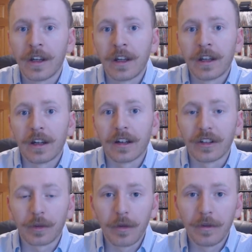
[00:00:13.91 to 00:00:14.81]

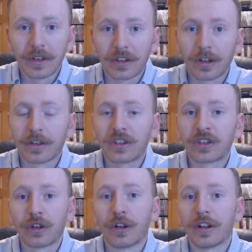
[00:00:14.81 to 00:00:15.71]
This movie stars
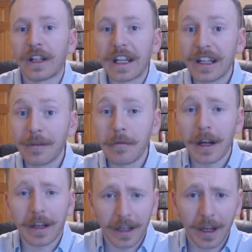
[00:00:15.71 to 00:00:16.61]
Sir Ian
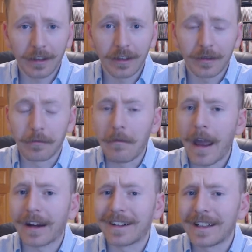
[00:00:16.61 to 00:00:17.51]
McKellen,
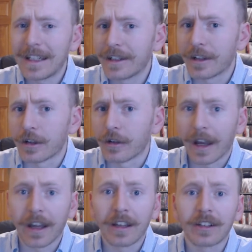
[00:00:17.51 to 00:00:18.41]
Magneto,
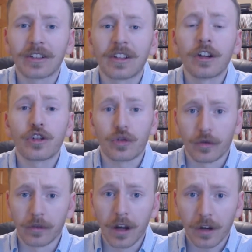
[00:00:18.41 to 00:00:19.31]
as
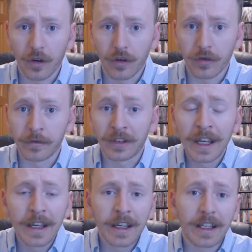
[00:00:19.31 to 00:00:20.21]
Sherlock Holmes.
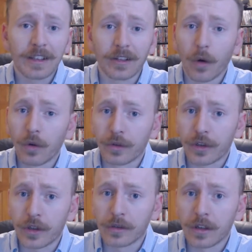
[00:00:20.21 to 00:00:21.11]
He's an older
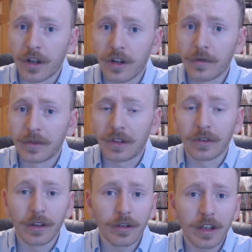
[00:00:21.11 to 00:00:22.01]
Sherlock Holmes
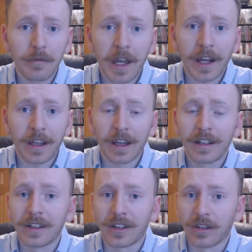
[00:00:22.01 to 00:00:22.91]
who's looking back at
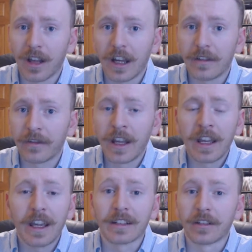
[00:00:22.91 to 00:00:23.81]
his life
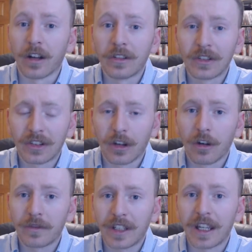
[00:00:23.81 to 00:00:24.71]
in an
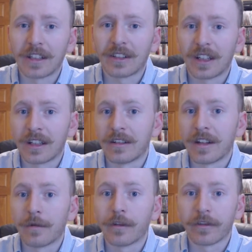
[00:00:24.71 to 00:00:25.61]
unsolved case he
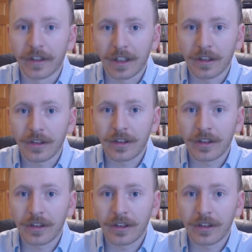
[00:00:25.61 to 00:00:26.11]
never finished.